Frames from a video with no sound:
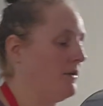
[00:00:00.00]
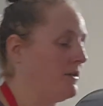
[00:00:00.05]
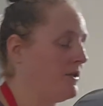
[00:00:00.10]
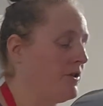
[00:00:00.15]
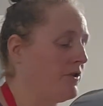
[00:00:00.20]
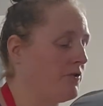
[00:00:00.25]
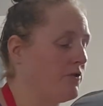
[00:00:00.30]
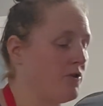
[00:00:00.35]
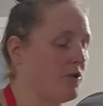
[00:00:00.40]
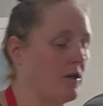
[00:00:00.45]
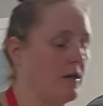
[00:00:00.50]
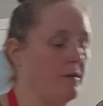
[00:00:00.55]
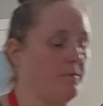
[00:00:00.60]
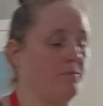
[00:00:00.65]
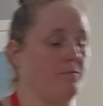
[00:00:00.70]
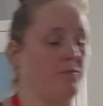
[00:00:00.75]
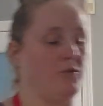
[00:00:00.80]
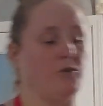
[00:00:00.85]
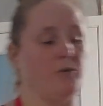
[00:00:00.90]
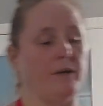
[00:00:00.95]
to try
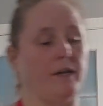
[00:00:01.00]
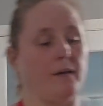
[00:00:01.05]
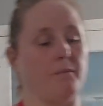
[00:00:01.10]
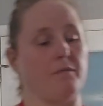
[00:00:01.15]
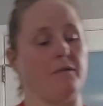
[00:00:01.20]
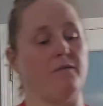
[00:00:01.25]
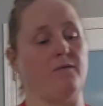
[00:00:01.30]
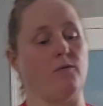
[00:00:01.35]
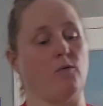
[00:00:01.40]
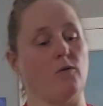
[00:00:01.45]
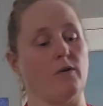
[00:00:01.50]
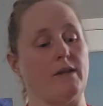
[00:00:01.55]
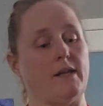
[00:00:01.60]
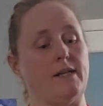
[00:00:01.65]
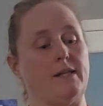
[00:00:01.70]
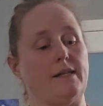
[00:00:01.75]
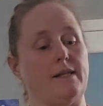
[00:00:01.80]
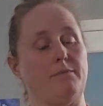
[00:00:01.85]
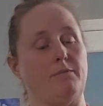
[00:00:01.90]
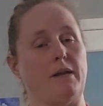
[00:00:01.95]
doing it before they
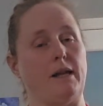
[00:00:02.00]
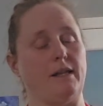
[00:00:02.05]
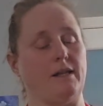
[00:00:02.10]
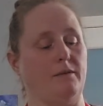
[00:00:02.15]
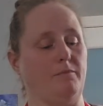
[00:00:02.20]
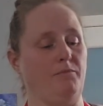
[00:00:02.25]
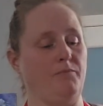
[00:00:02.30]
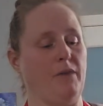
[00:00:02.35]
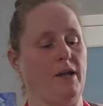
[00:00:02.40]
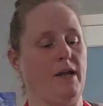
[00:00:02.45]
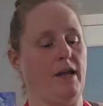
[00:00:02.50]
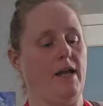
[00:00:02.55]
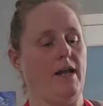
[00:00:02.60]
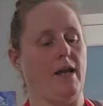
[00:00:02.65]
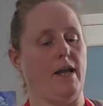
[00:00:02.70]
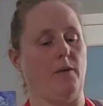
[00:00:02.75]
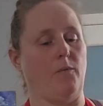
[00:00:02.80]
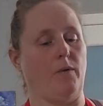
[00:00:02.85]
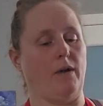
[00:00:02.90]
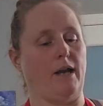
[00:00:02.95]
did bake them.
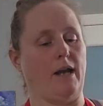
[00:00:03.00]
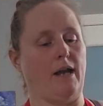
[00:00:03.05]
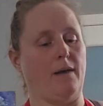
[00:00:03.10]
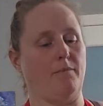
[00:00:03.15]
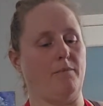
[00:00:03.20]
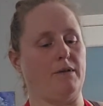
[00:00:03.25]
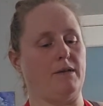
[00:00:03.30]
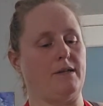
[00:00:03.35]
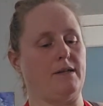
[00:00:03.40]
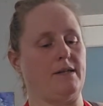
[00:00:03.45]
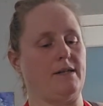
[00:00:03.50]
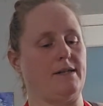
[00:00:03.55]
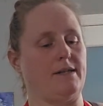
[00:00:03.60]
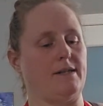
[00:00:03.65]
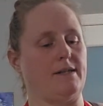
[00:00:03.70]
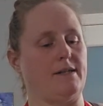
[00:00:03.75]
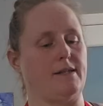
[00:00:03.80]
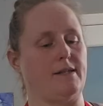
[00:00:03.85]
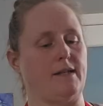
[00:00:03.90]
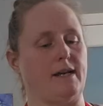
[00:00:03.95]
And what happened
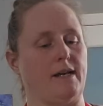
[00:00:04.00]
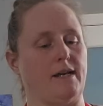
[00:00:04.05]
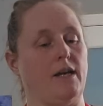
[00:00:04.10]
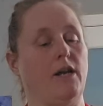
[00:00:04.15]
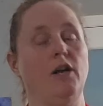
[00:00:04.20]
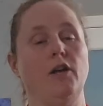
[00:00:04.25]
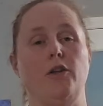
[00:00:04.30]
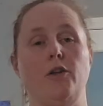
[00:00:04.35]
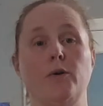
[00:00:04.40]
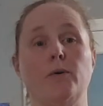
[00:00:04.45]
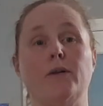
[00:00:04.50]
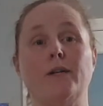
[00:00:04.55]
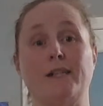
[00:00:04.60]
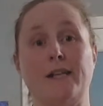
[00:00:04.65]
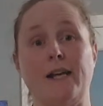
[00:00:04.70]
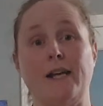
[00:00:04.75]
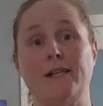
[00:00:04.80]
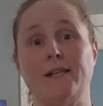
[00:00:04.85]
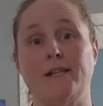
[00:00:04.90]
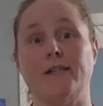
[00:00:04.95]
is that you could
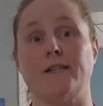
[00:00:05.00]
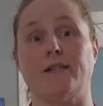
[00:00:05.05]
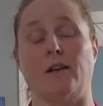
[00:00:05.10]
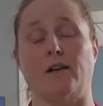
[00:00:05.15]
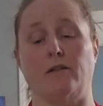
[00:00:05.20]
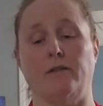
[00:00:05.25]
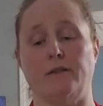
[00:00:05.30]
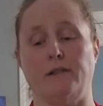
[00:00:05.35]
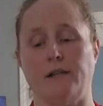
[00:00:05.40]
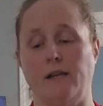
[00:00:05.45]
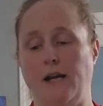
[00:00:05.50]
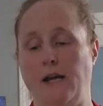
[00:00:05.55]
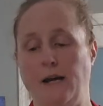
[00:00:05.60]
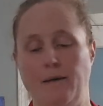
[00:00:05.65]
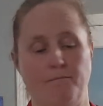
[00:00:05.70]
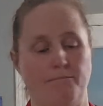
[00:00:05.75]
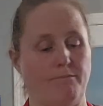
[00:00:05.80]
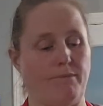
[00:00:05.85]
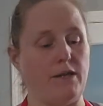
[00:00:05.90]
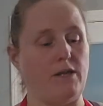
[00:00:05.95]
taste the salt,
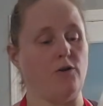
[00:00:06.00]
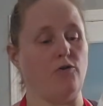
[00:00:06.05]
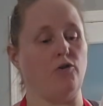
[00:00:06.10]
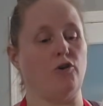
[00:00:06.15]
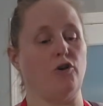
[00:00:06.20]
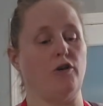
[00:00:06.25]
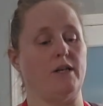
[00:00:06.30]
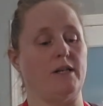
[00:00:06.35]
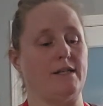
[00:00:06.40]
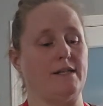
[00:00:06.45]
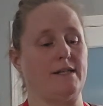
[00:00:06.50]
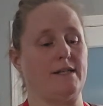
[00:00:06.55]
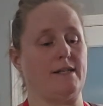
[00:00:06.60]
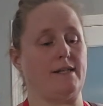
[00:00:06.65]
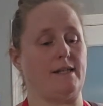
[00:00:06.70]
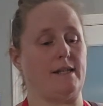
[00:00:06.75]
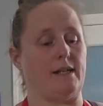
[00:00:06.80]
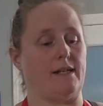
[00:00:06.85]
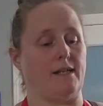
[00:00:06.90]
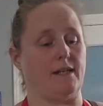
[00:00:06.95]
but you couldn't
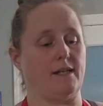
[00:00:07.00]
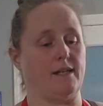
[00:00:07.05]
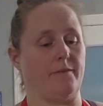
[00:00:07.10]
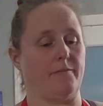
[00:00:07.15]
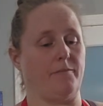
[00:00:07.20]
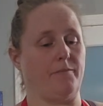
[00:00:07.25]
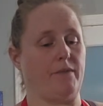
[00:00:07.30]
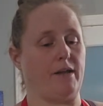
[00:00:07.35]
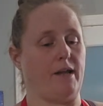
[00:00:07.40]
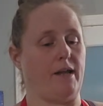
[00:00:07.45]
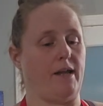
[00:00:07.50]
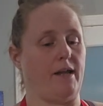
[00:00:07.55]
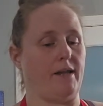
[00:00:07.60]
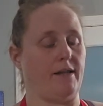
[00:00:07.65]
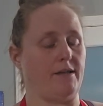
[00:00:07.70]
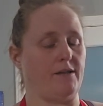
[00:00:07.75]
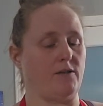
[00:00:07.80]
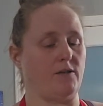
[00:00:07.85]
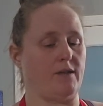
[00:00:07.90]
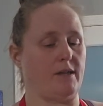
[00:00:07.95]
see it.
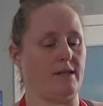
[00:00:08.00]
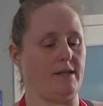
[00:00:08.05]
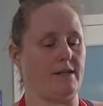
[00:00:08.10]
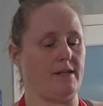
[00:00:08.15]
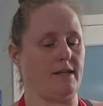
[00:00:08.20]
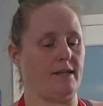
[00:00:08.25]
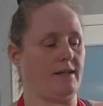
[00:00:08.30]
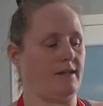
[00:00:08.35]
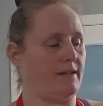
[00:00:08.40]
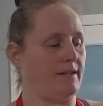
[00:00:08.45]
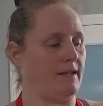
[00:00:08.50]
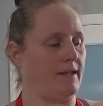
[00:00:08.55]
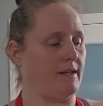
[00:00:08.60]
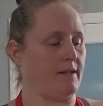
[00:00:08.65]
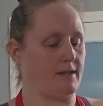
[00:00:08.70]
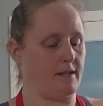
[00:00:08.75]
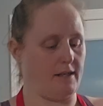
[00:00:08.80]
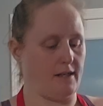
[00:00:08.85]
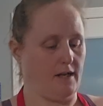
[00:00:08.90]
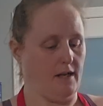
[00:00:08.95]
And so they said that
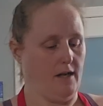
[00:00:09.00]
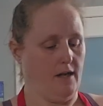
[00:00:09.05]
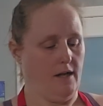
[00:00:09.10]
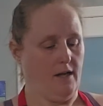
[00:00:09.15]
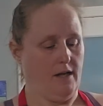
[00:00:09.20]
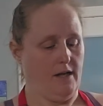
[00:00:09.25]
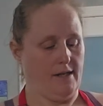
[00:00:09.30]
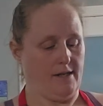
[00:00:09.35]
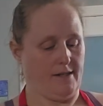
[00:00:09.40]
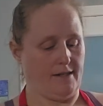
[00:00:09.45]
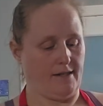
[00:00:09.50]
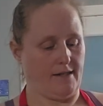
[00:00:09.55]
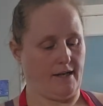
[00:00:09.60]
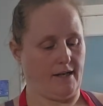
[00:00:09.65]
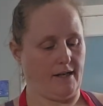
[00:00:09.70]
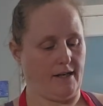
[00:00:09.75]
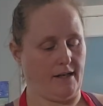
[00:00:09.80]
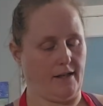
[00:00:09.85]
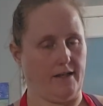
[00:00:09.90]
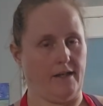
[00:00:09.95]

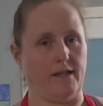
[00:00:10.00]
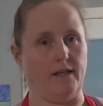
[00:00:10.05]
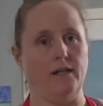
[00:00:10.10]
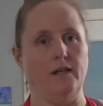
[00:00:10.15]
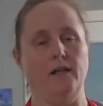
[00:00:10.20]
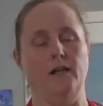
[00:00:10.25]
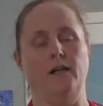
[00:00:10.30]
aesthetically,